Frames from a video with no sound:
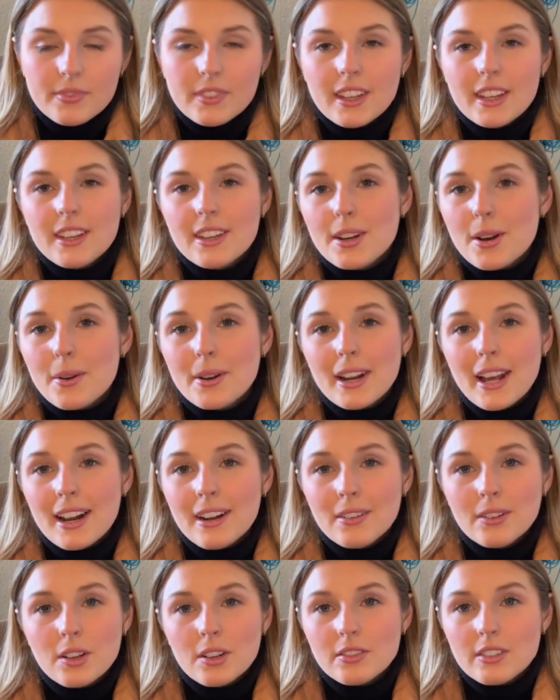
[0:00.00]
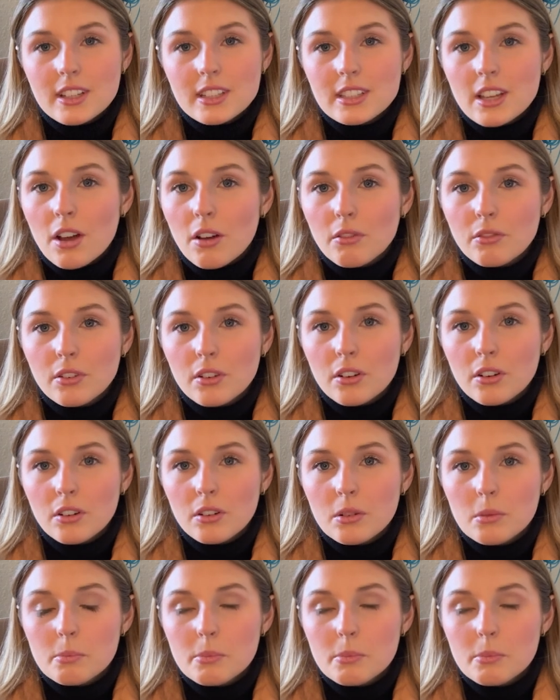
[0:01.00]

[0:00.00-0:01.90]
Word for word: you know, and I don't know if that's helpful,